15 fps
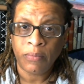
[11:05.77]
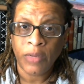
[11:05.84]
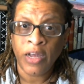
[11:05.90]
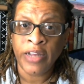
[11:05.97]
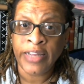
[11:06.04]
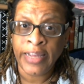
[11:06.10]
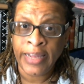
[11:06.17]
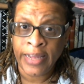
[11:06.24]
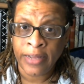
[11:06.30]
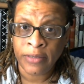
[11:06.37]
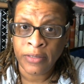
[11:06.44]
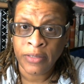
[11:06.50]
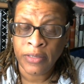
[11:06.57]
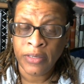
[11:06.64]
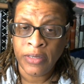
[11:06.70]

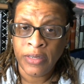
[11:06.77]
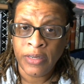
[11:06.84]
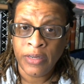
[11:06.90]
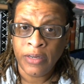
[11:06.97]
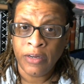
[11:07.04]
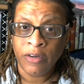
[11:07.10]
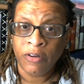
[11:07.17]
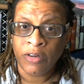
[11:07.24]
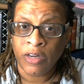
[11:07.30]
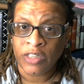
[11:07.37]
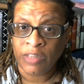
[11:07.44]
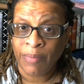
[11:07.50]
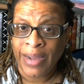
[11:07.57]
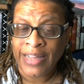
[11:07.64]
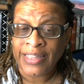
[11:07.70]
Again, because
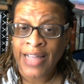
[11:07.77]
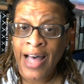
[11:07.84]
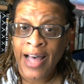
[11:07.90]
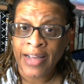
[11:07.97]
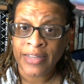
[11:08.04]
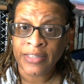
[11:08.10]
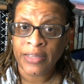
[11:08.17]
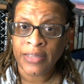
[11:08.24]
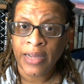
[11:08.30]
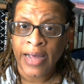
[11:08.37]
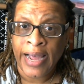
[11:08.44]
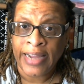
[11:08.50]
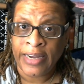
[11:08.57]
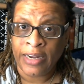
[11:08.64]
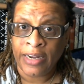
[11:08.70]
of my locks,
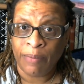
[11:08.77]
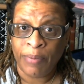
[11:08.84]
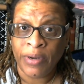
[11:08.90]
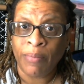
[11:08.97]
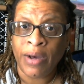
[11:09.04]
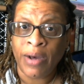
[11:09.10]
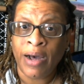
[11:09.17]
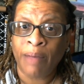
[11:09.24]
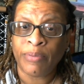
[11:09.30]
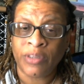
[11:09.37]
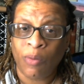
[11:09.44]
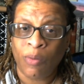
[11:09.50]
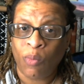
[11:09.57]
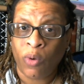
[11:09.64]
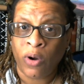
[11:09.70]
I need to put them up
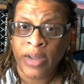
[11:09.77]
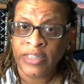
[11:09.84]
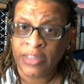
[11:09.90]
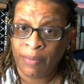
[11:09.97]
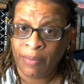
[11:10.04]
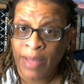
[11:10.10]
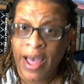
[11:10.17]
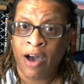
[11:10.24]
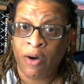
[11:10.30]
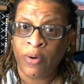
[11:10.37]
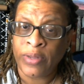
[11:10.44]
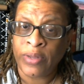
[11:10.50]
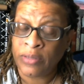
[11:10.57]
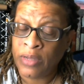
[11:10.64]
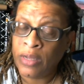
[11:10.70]
somewhere somehow,
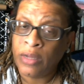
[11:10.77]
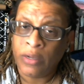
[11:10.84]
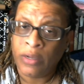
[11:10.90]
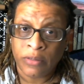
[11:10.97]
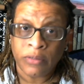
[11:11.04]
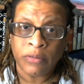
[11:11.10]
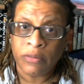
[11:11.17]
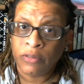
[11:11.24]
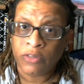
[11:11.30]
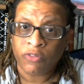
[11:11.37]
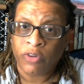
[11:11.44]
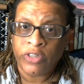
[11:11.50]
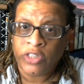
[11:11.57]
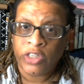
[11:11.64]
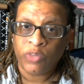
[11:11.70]
and
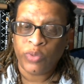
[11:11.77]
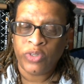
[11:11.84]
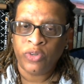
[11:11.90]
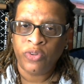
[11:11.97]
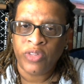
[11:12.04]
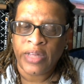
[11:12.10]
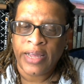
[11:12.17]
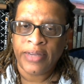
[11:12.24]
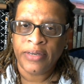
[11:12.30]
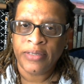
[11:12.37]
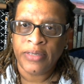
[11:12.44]
scrunchies would do that.